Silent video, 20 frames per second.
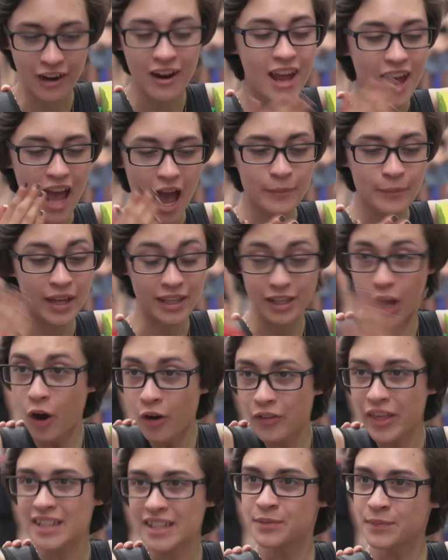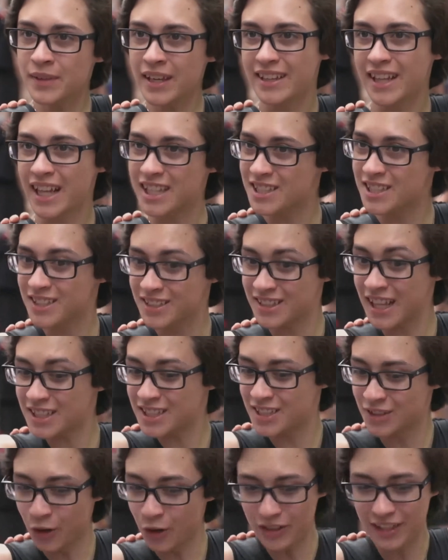and be like, oh, that's me. That's that's
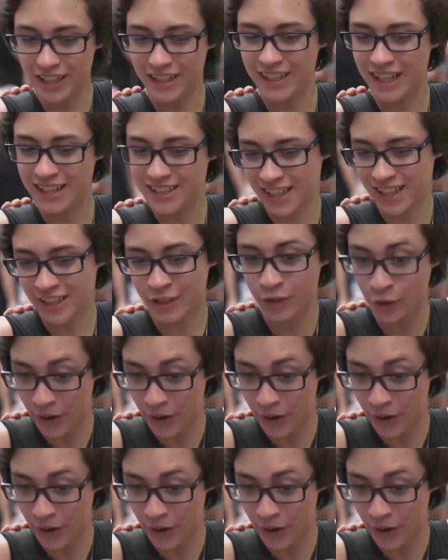Nolan. That's like who I